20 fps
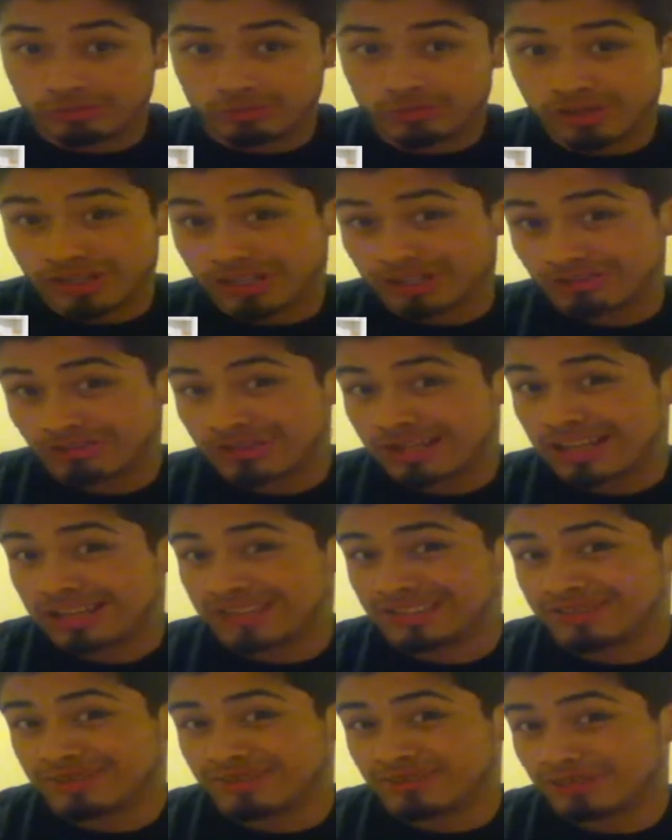we're in
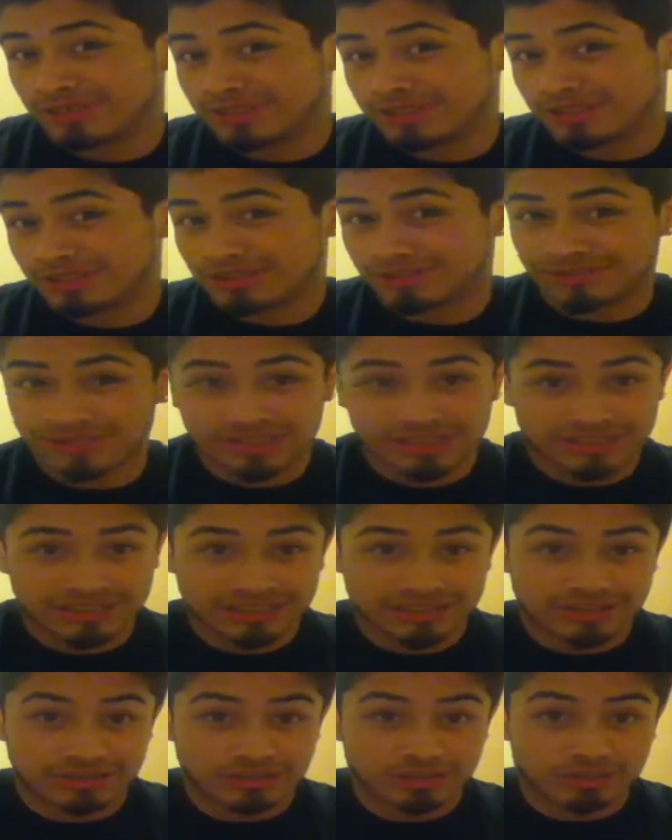2014 over
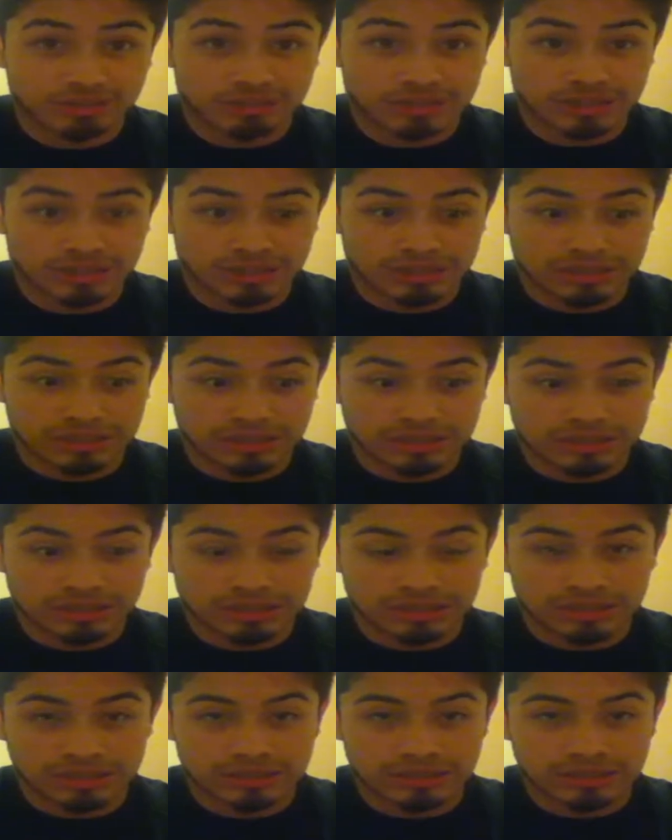here,
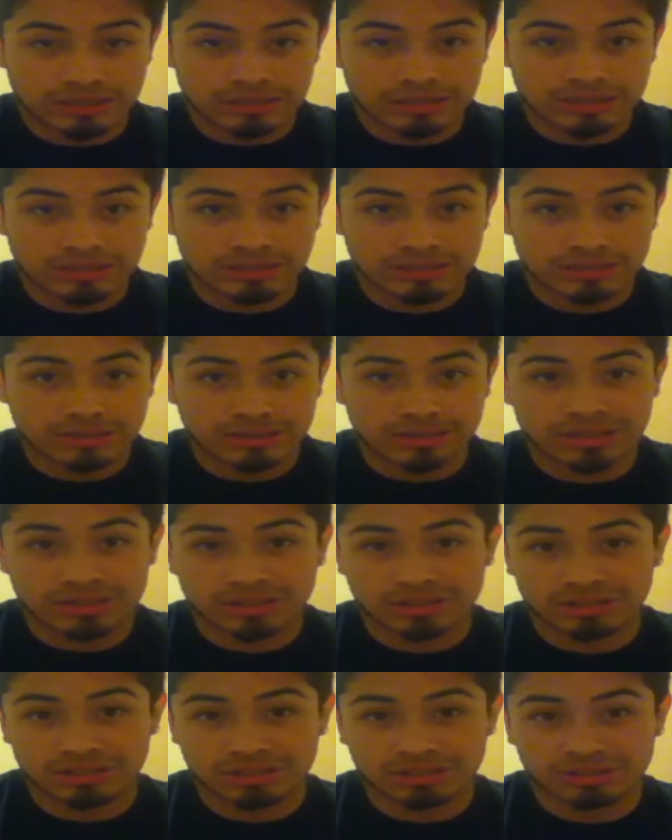so
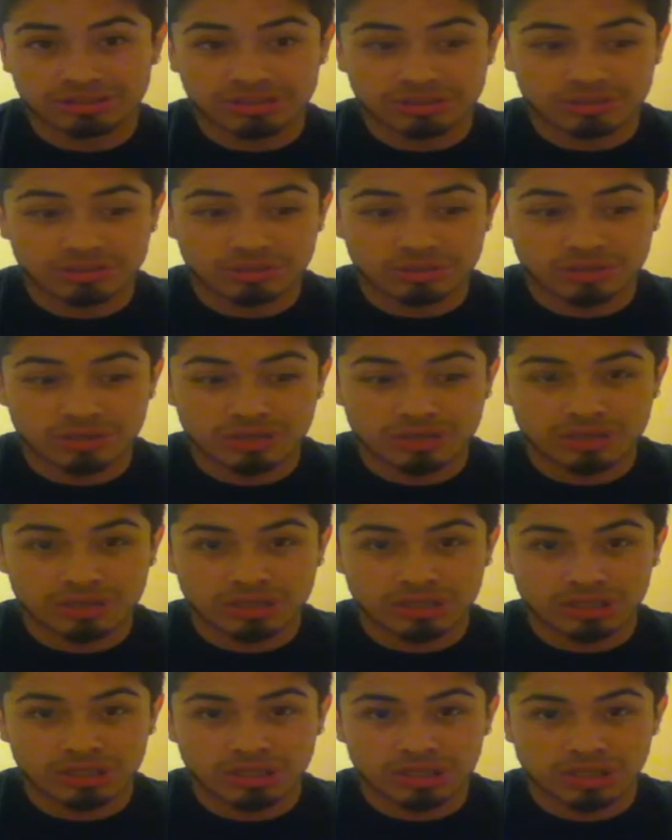there's, you know,
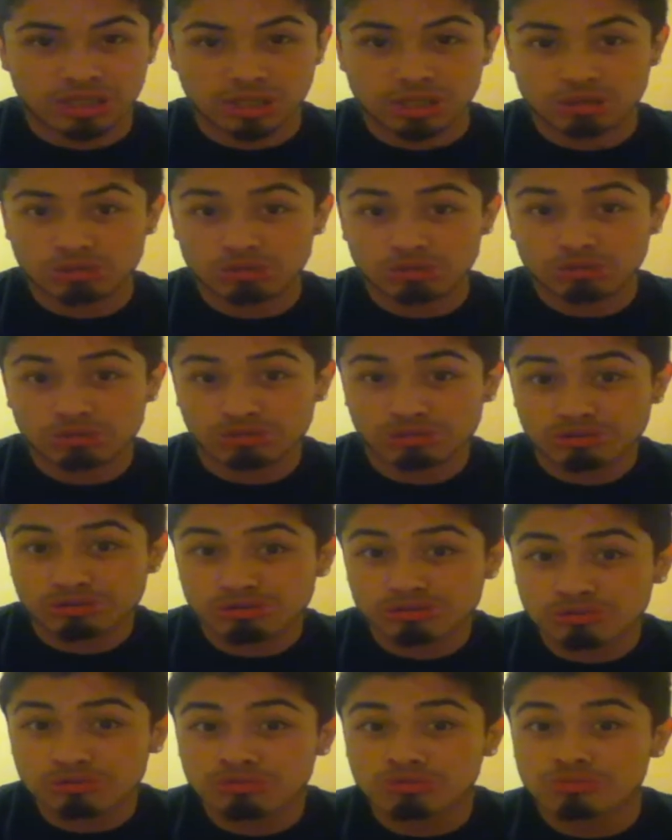
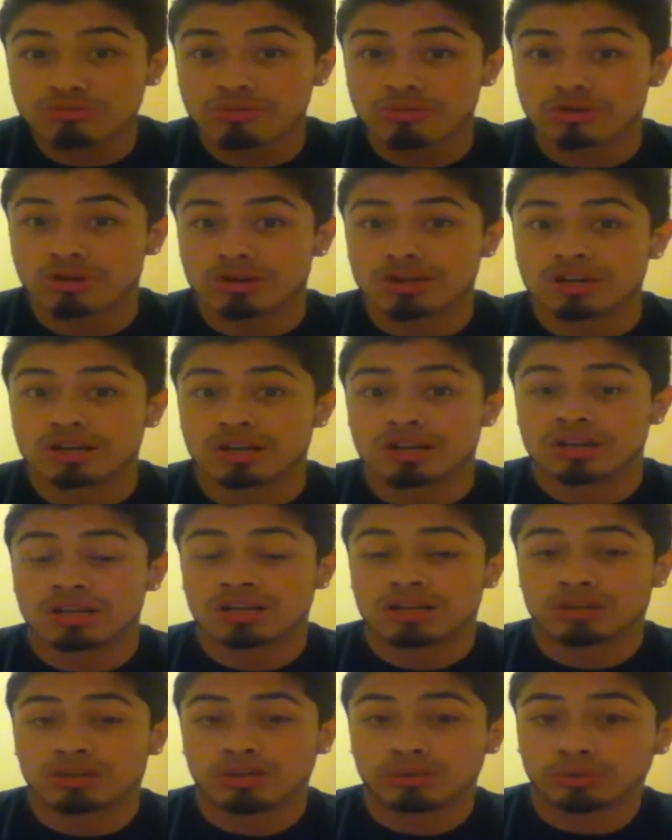YouTube or
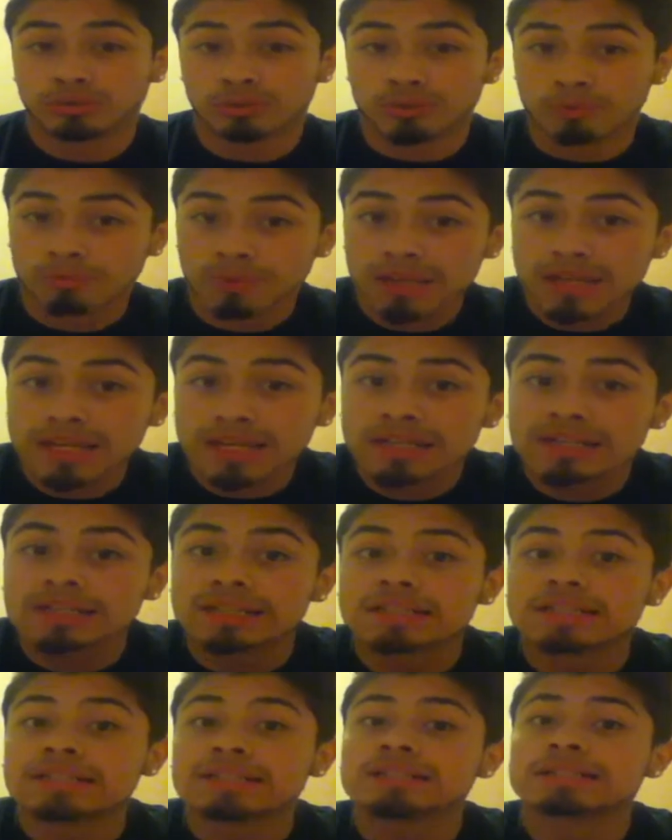Google
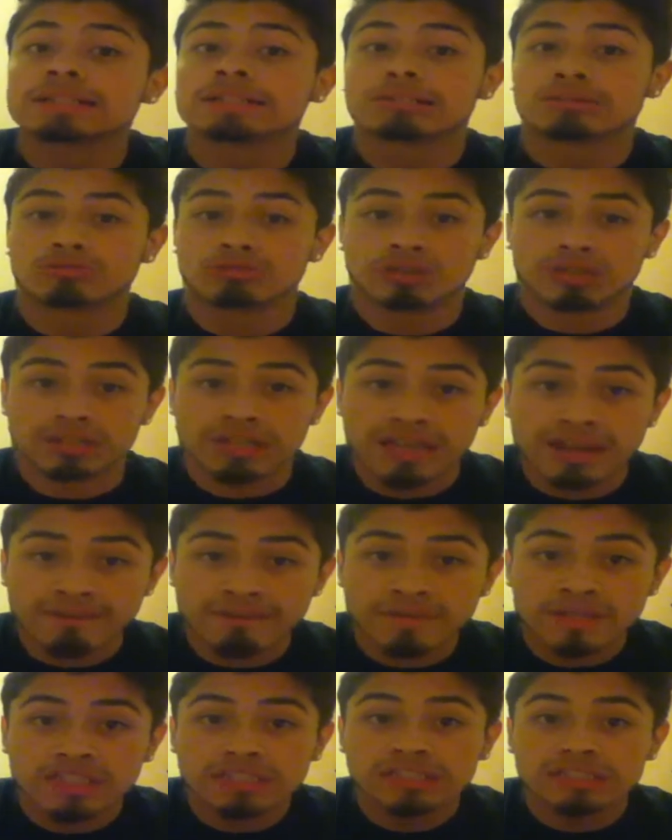Plus or
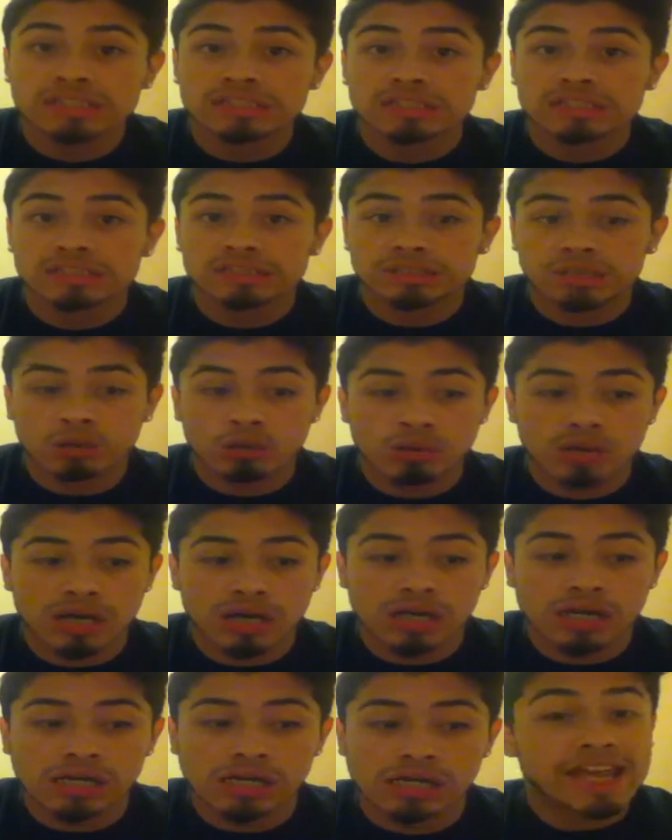Netflix. So
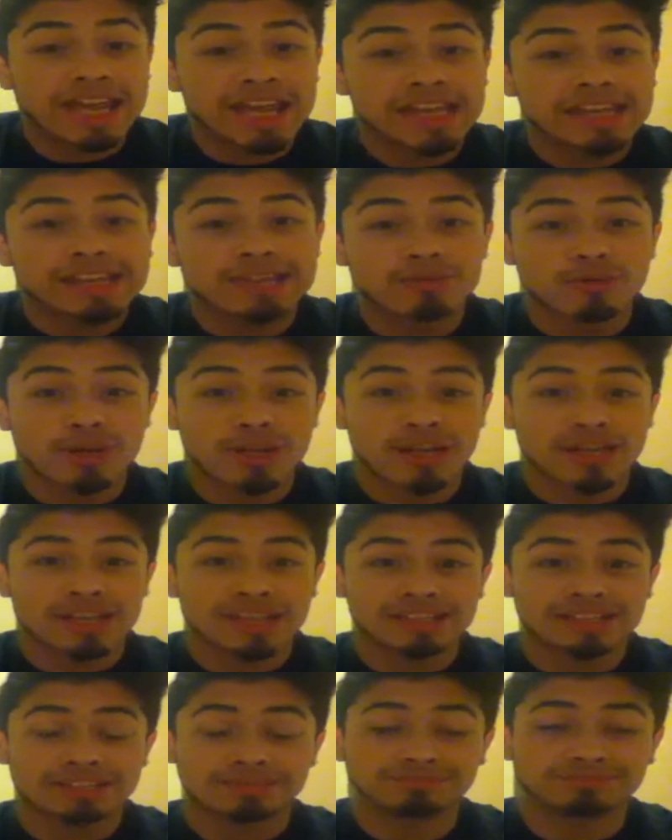
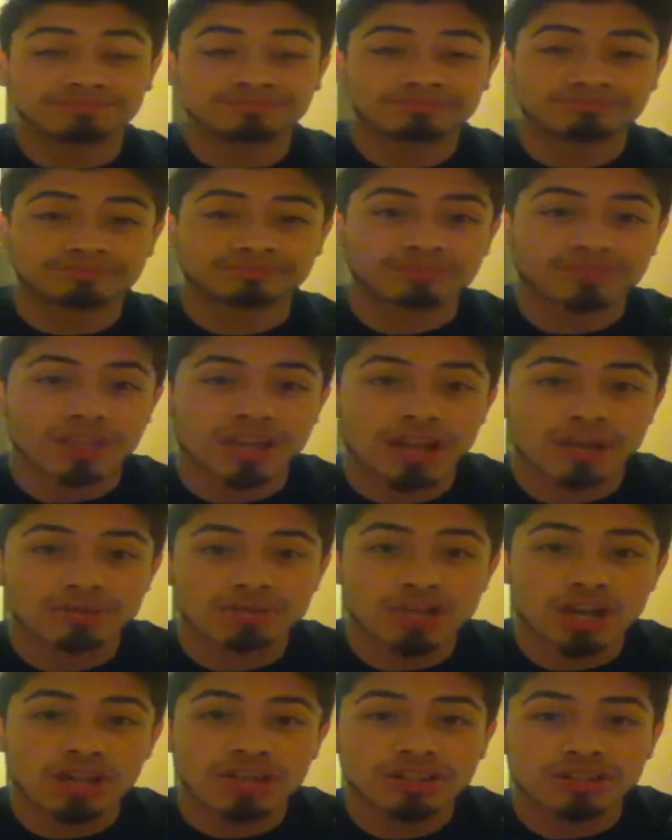anyways,
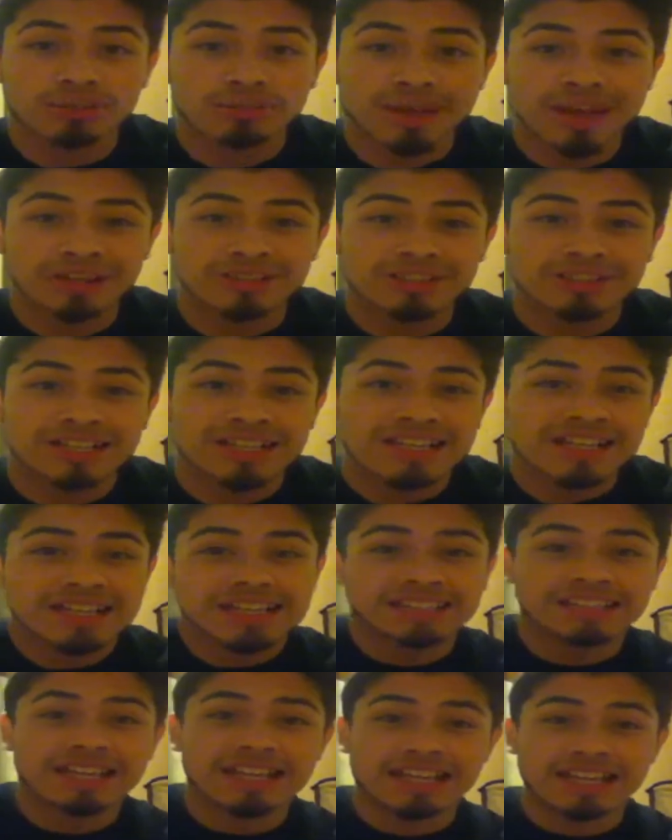I'm talking about
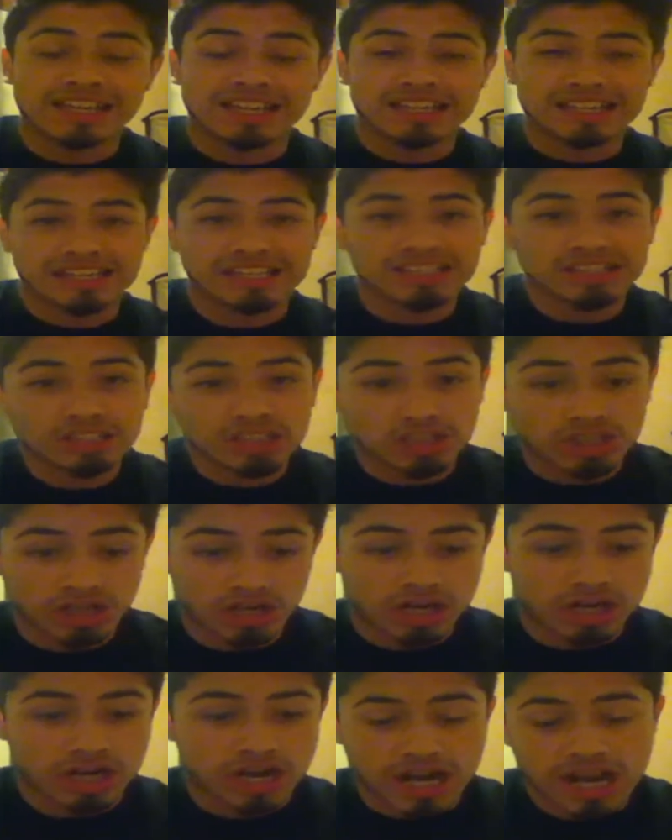the
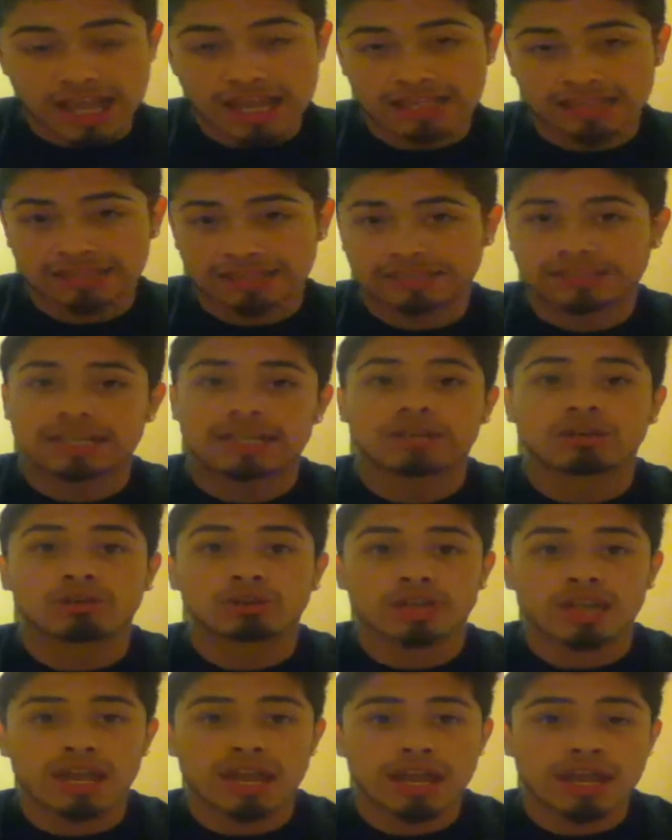internet,
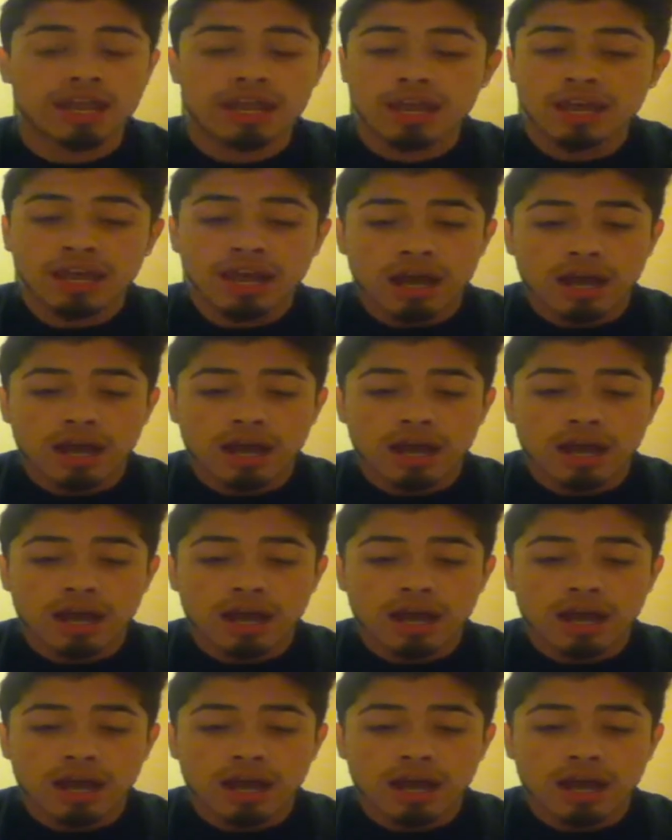okay?